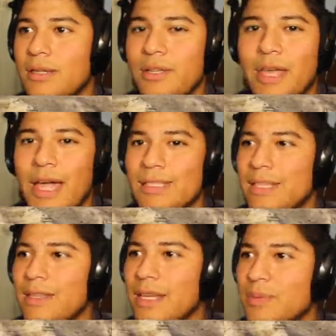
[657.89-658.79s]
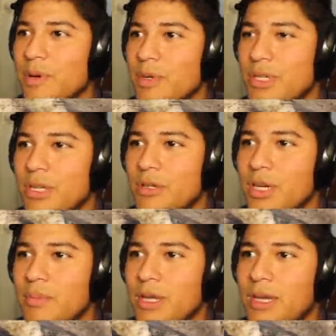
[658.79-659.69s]
So yeah guys, I think that's pretty much a huge
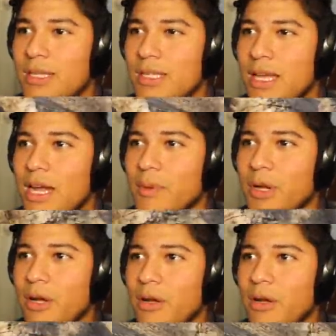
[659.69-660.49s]
update is that I'm going to